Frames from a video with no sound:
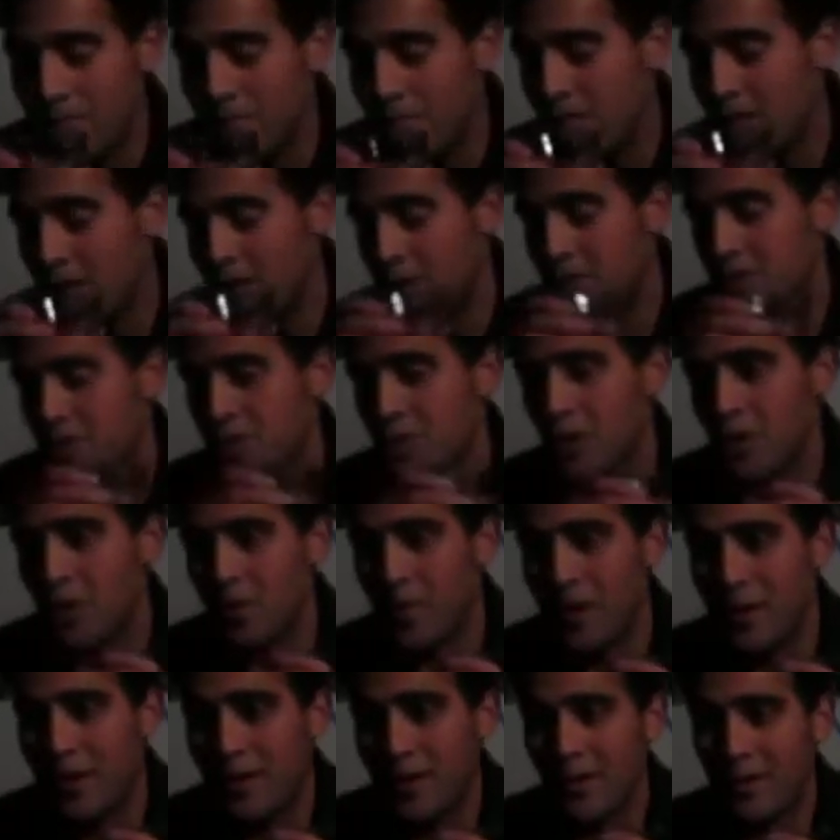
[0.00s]
Another story
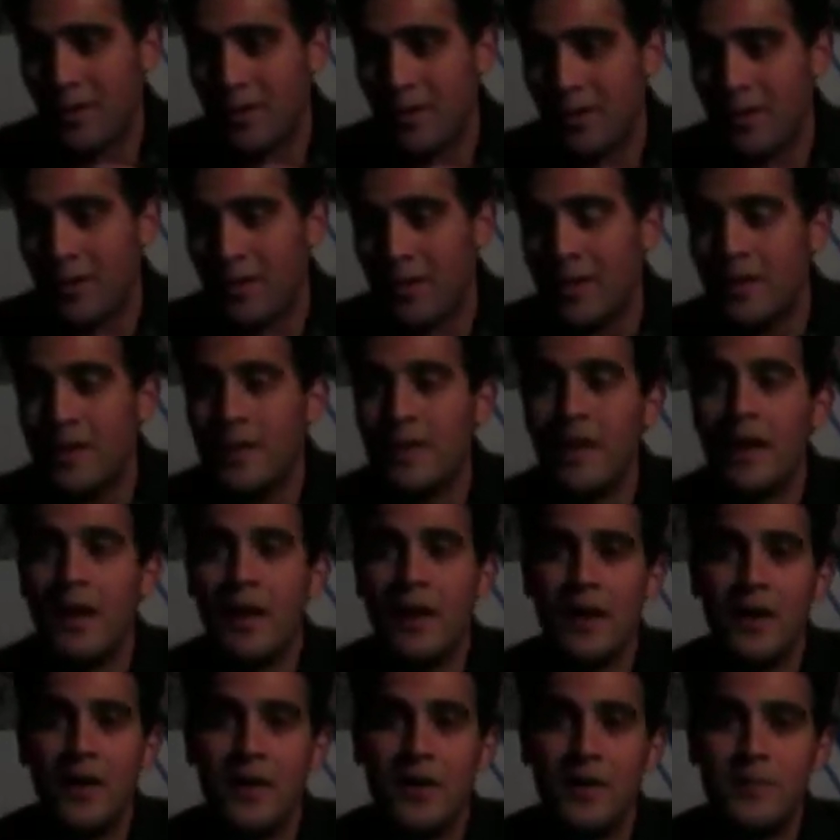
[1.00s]
about a girl.
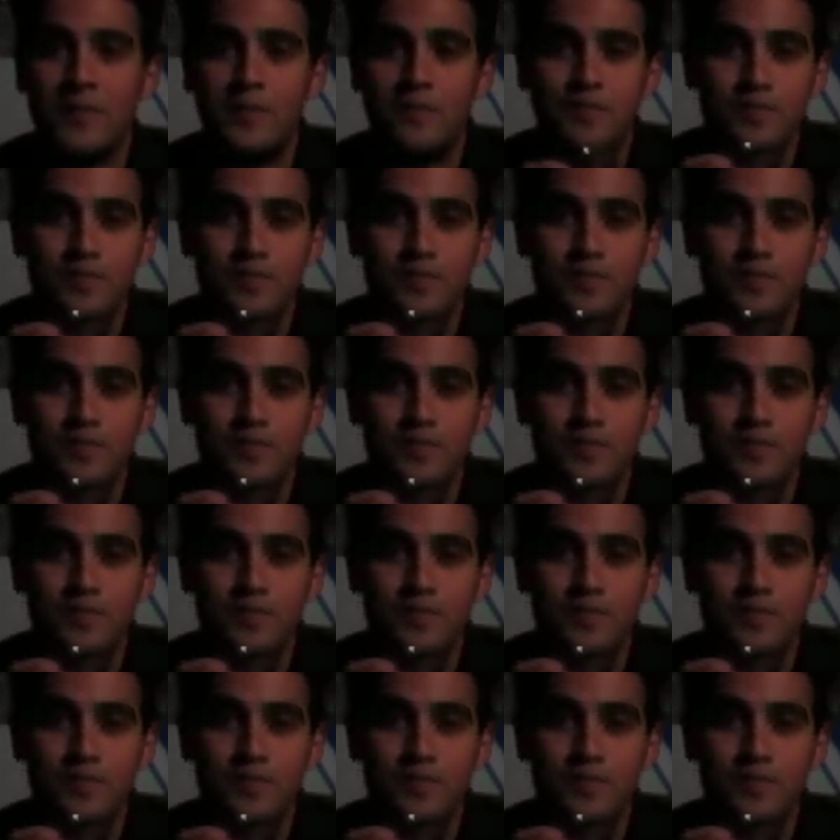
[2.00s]
I